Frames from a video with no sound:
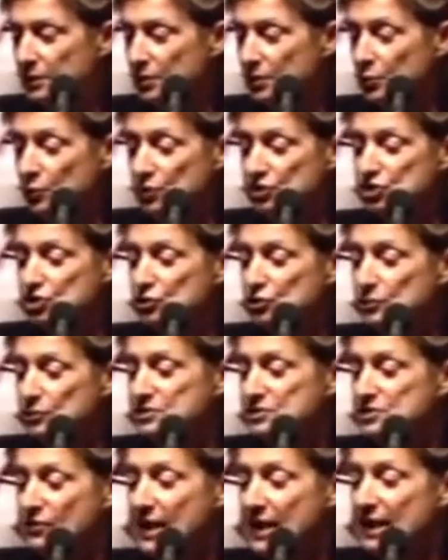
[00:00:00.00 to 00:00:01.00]
which
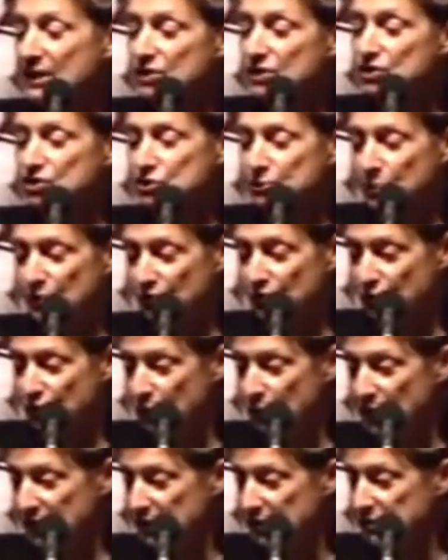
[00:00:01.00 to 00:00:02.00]
humans are eligible for
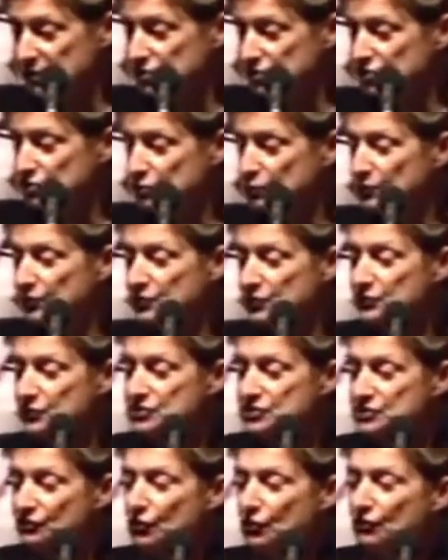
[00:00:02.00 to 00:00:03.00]
recognition within the
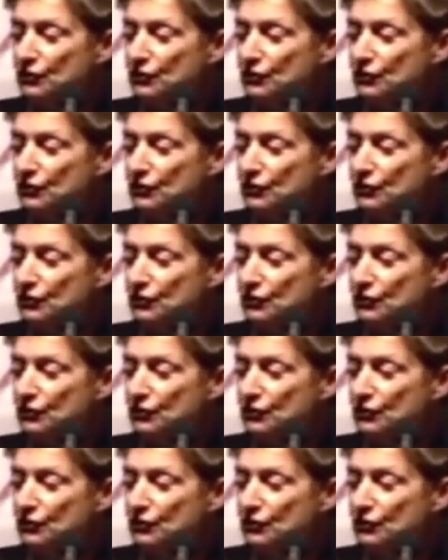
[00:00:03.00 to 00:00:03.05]
sphere